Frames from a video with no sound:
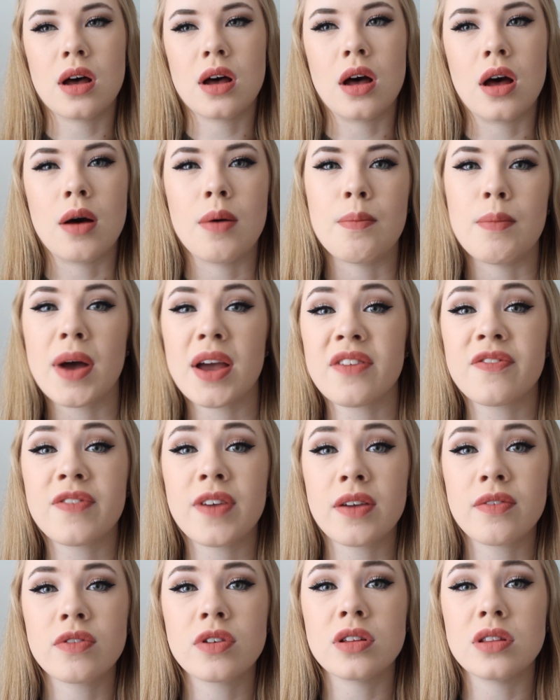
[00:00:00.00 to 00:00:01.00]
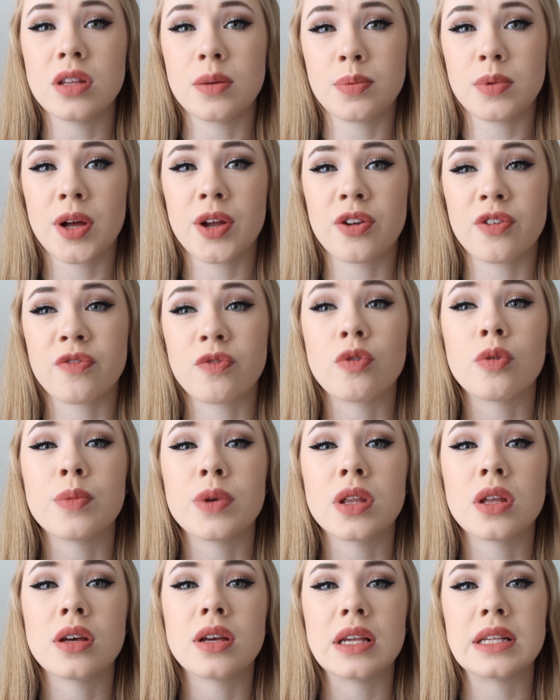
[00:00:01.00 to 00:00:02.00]
My favorite lip liner
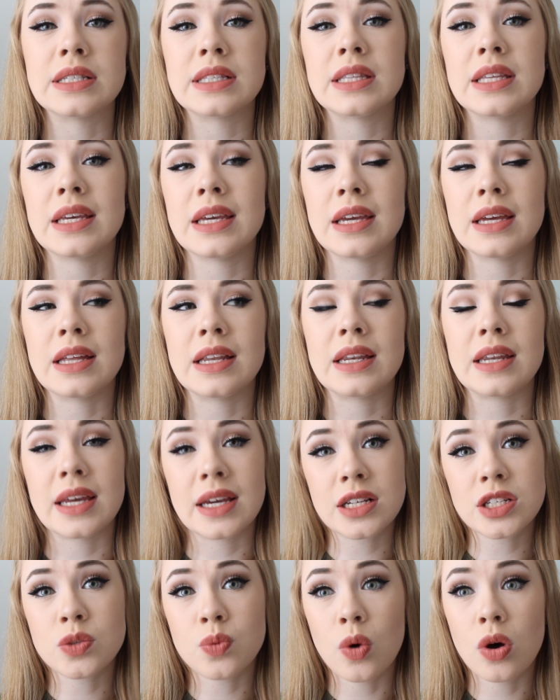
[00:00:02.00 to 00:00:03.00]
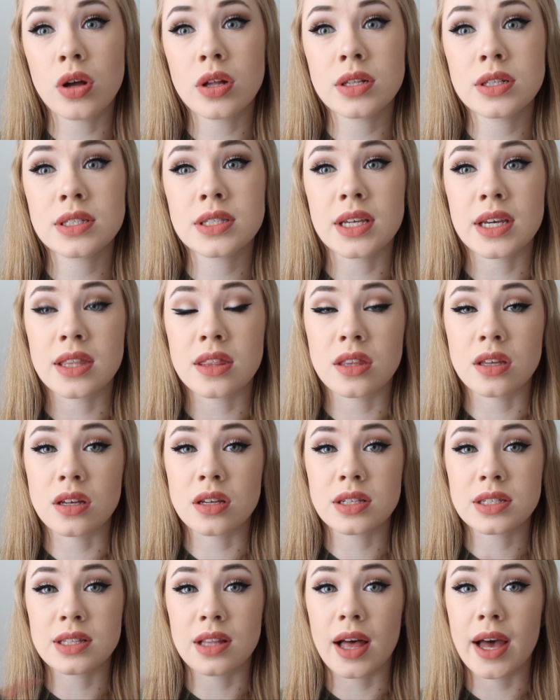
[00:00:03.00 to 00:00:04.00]
formula is the NYX ones, like
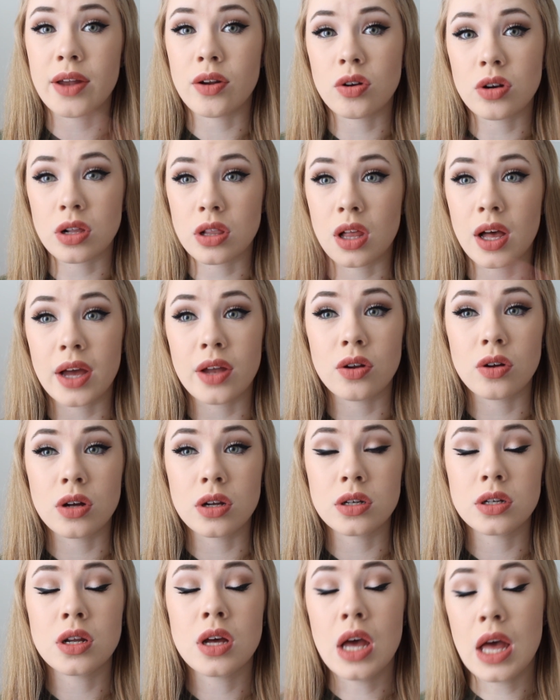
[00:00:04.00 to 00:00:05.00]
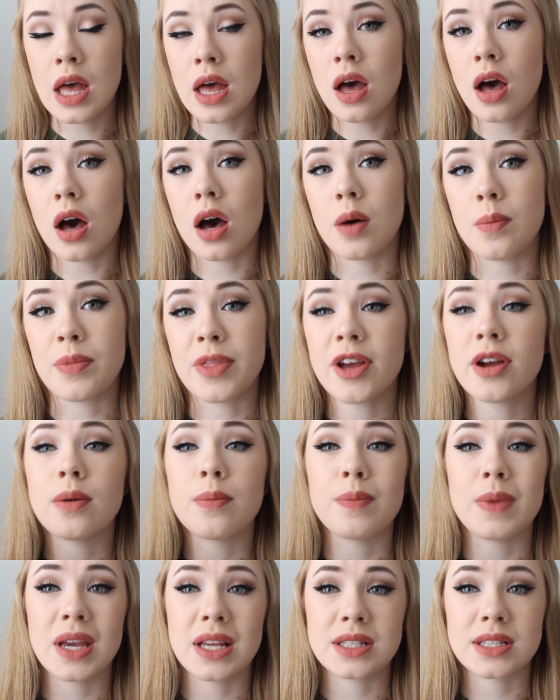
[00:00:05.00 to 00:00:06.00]
the slide on glide on. They're
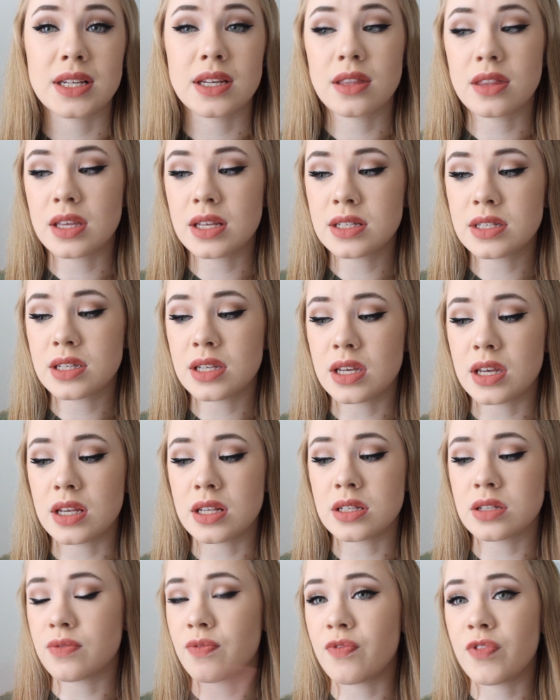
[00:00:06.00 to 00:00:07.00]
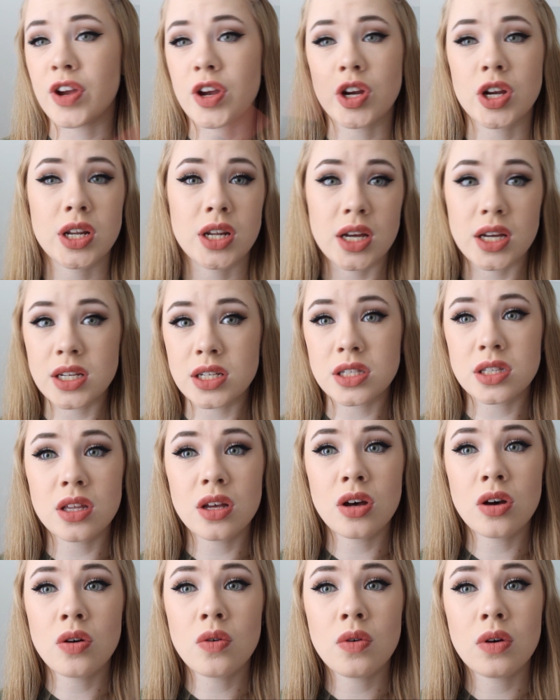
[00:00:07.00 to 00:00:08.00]
amazing. This is very nice
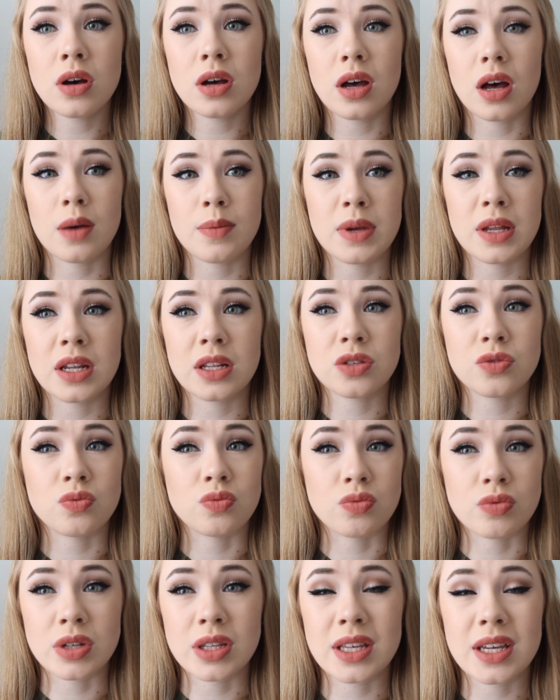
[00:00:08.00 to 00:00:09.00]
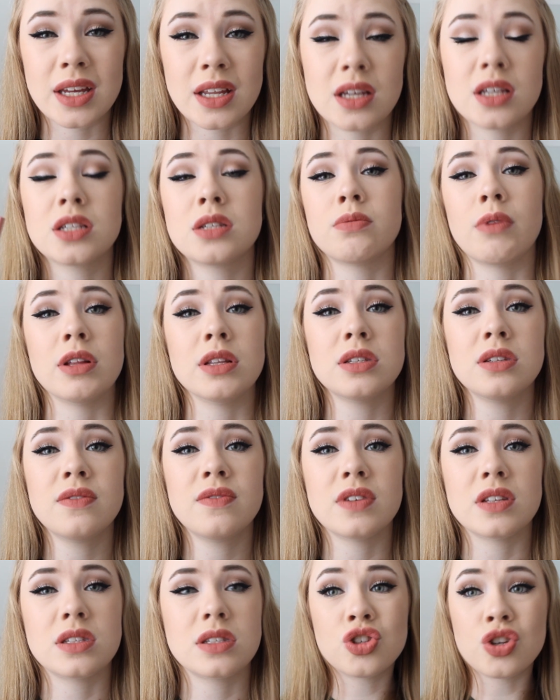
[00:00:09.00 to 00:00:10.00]
though. I mean, it's really
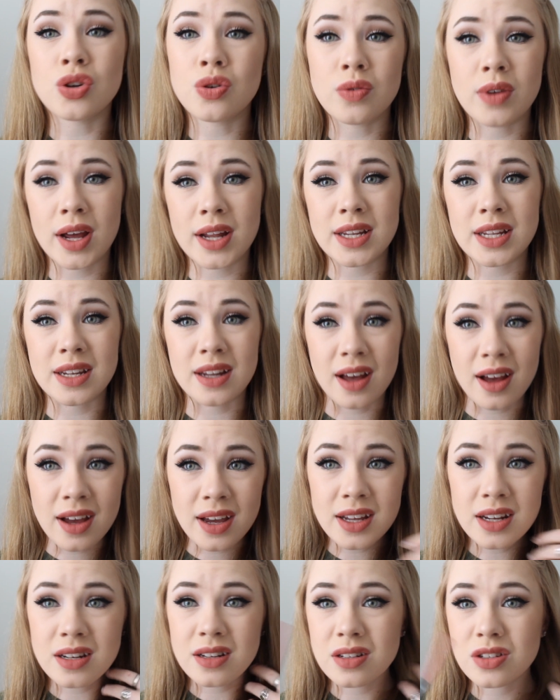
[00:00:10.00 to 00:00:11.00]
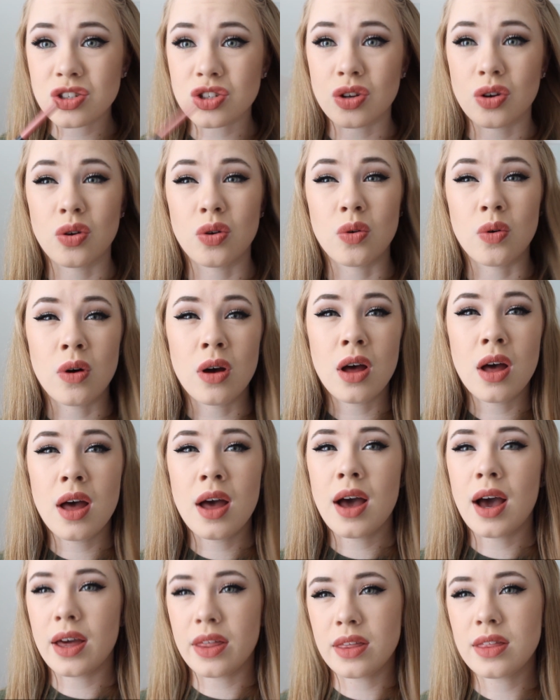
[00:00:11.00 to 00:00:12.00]
inexpensive. It's $2.99, so
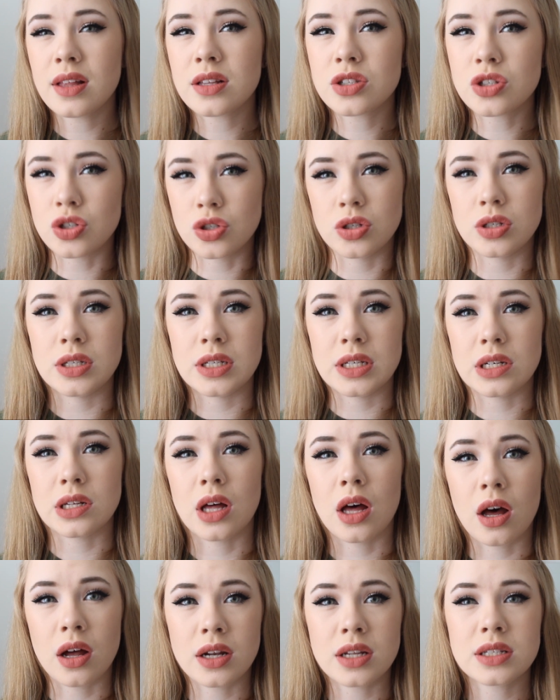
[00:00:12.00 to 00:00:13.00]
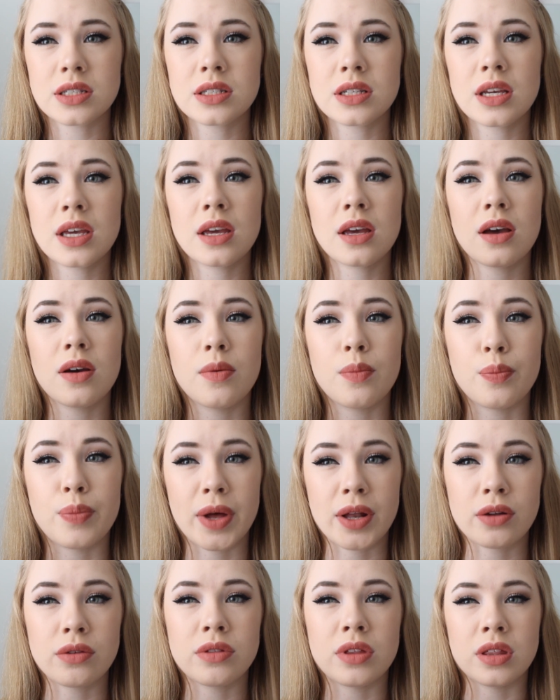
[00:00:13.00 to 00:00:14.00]
I think that's a good deal. Honestly,
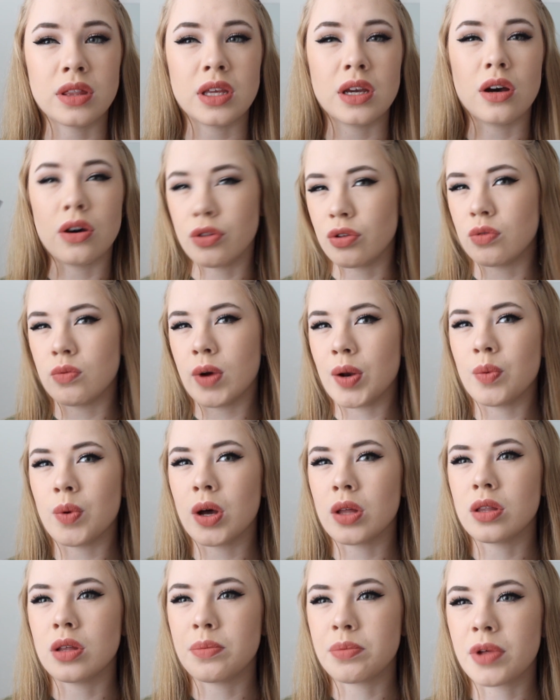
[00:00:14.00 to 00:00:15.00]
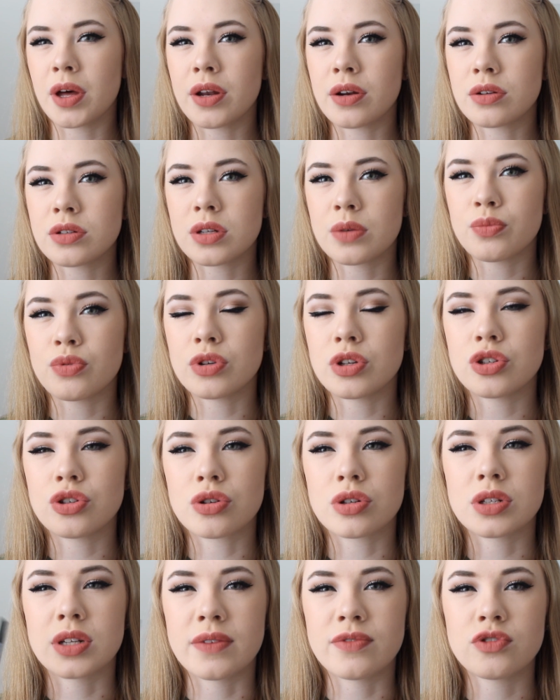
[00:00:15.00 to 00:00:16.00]
better than the other Wet n Wild lip liners, I'm pretty
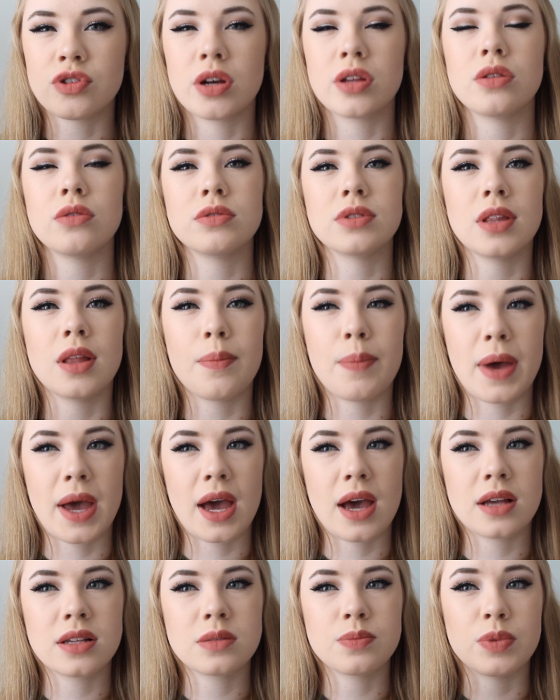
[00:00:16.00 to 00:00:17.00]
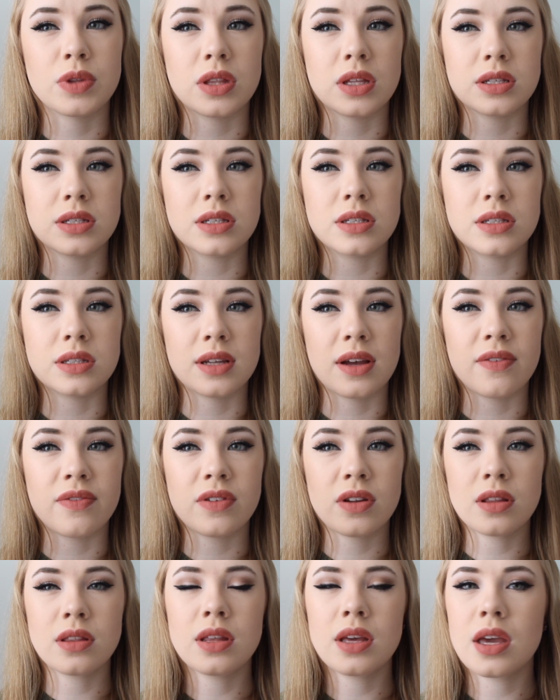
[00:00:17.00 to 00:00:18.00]
sure, because I've tried those in the past, but this is
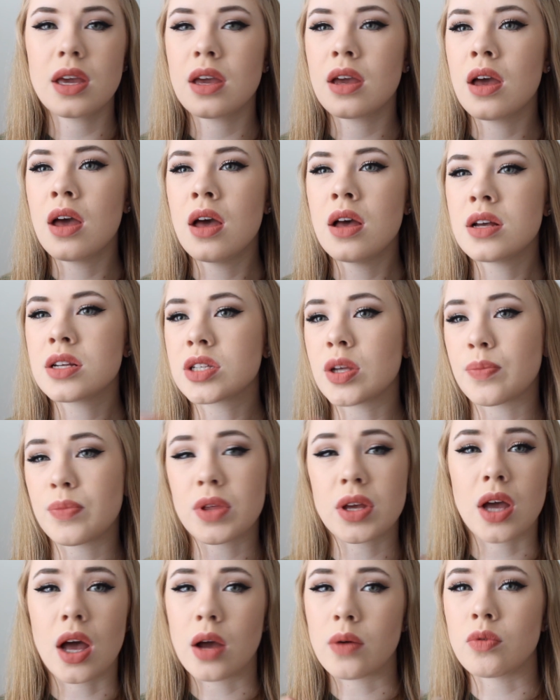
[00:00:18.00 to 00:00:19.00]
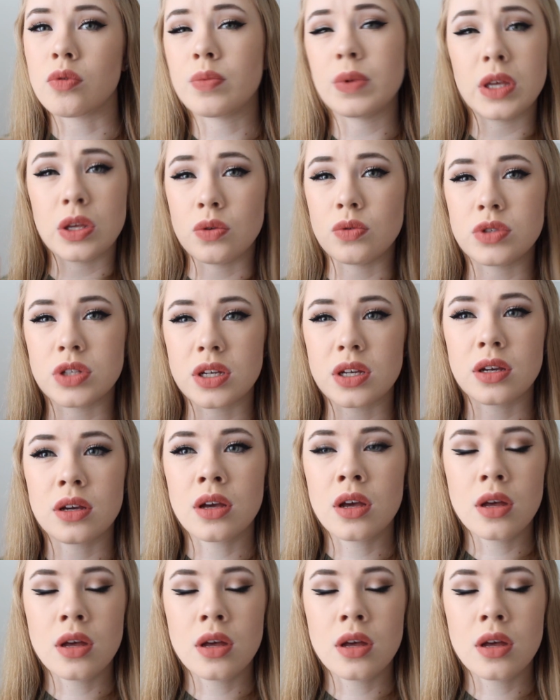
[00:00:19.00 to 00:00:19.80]
definitely something I will be using.